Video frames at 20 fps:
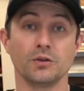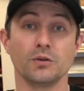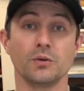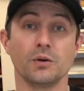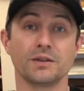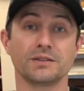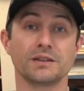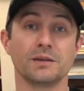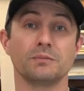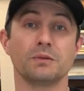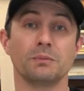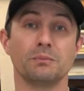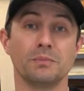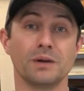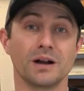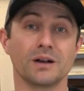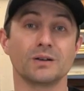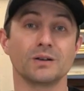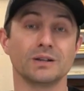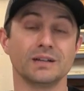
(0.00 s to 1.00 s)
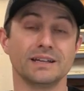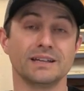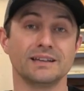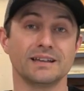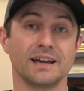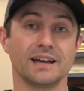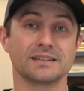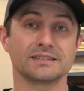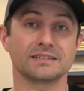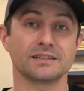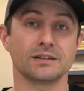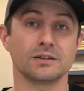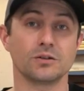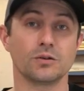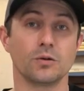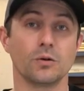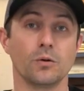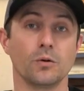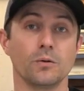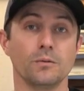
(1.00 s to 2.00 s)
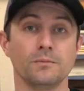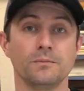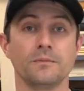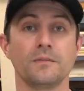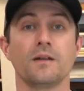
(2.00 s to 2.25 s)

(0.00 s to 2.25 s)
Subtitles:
You want them to buckle in that center hole.